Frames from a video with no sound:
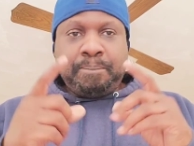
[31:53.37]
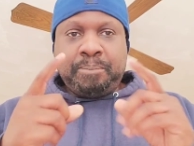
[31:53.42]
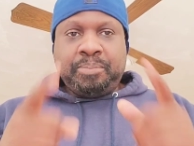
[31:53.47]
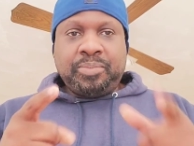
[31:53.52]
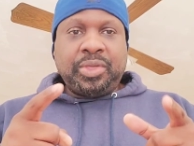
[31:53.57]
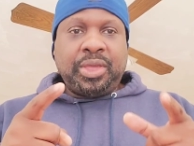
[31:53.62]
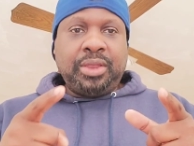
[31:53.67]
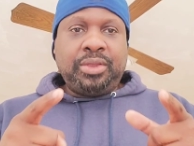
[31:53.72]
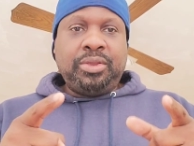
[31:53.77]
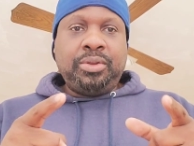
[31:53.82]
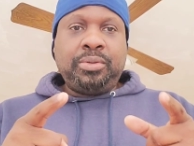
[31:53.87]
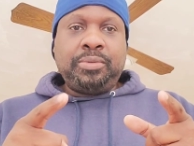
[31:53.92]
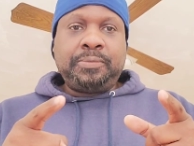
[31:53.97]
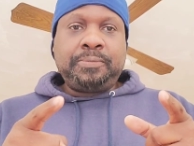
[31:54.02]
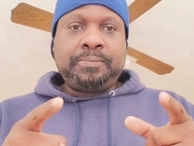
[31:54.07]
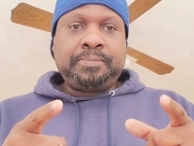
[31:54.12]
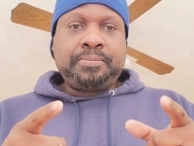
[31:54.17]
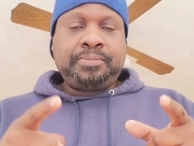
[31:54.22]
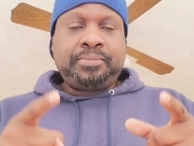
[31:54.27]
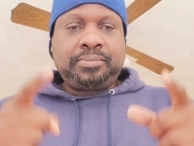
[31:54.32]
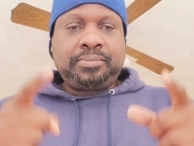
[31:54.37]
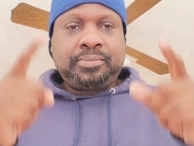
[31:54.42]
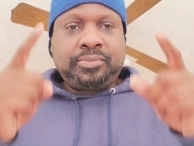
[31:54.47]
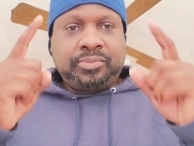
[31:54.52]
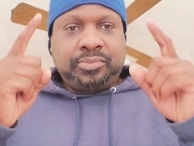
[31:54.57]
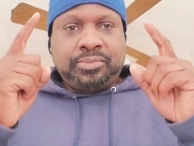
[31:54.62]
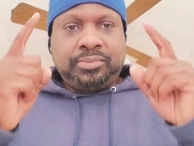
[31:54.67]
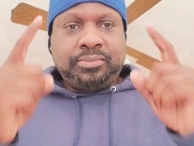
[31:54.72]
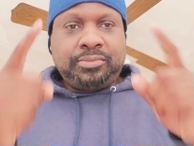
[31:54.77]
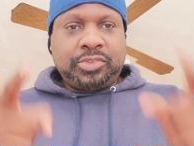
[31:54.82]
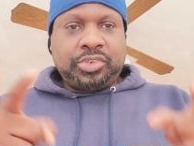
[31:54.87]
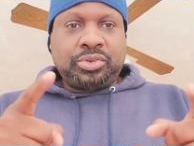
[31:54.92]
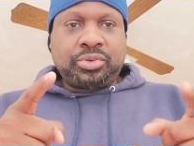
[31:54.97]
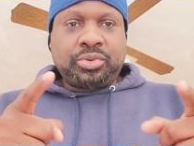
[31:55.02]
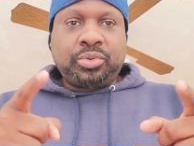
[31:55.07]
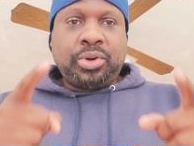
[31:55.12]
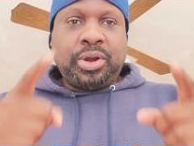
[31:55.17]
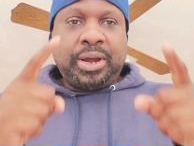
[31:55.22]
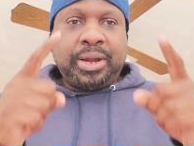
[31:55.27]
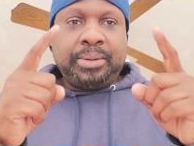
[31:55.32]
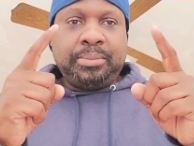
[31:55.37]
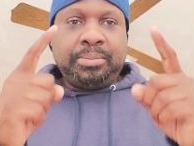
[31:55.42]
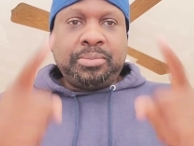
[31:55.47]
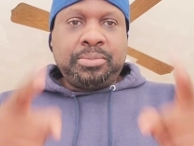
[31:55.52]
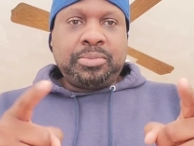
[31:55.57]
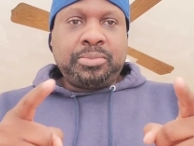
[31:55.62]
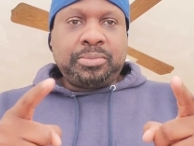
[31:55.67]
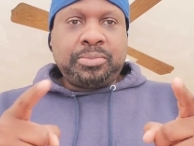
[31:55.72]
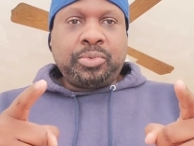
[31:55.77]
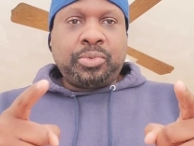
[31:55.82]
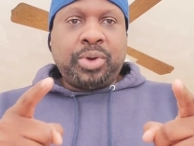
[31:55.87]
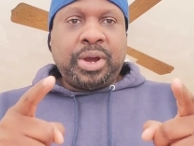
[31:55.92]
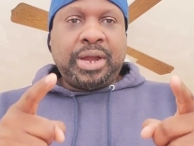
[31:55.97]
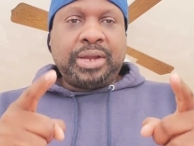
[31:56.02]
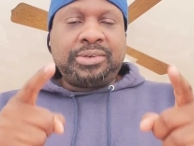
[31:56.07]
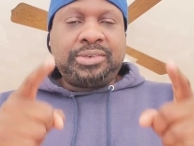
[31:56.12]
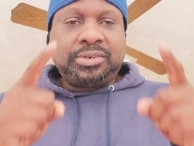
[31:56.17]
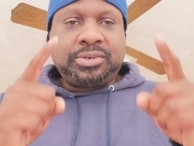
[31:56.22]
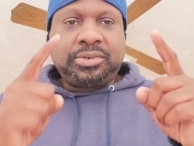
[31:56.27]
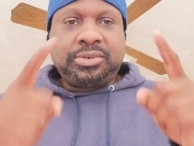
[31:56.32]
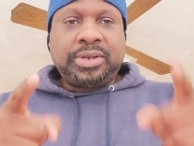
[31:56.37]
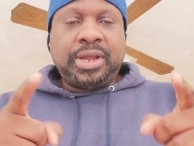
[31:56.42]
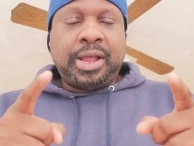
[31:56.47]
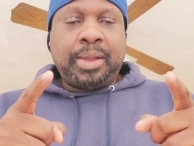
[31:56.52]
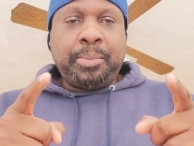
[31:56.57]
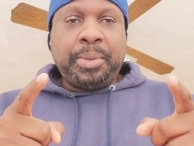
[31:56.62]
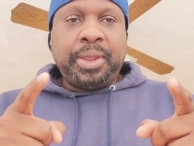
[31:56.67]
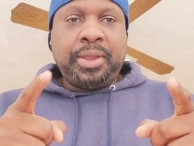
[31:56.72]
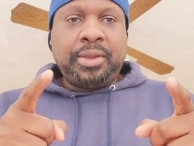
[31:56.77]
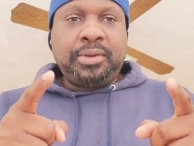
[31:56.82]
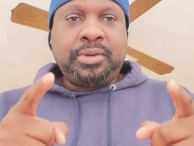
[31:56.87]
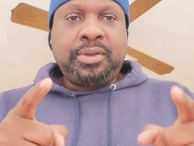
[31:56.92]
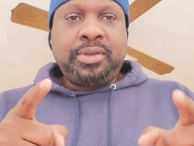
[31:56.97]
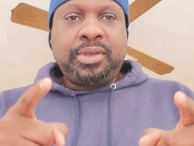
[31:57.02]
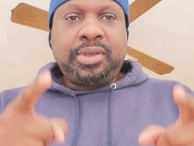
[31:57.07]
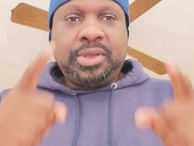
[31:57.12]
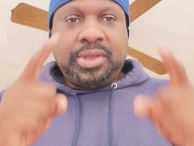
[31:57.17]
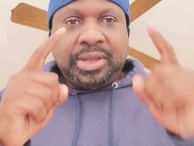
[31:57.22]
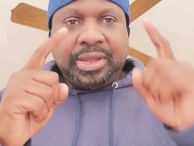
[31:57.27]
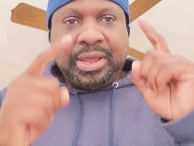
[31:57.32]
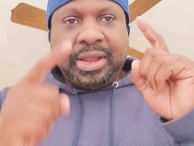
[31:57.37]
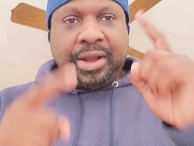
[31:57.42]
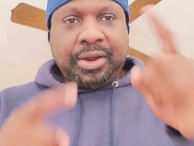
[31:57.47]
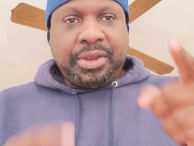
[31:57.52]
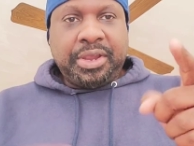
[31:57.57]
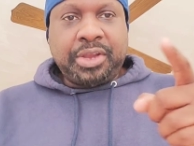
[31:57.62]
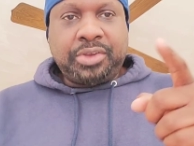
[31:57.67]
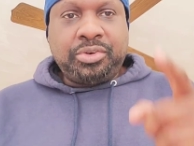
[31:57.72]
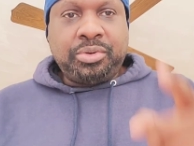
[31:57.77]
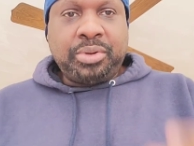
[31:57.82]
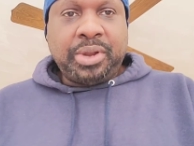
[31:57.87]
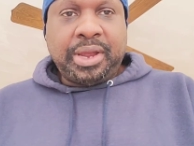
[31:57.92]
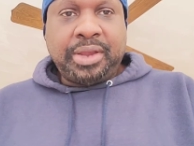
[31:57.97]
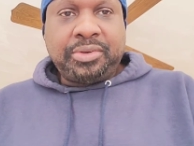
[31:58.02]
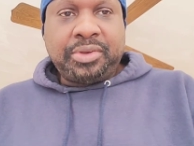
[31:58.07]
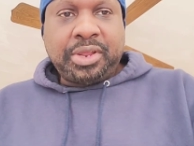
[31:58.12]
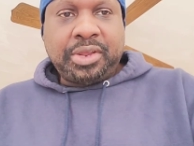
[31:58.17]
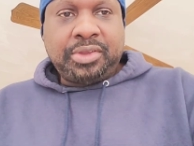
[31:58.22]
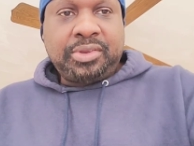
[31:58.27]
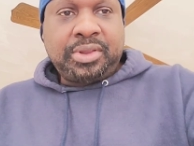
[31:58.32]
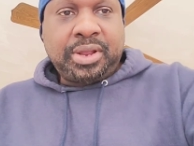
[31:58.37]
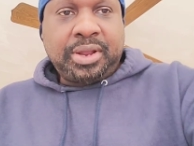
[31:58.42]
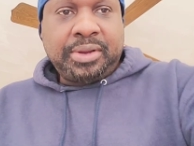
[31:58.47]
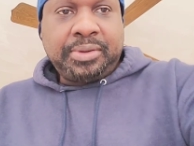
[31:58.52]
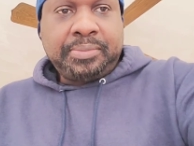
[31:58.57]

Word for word: Thank you. Subscribe, watch, comment, and I'll catch you guys next time.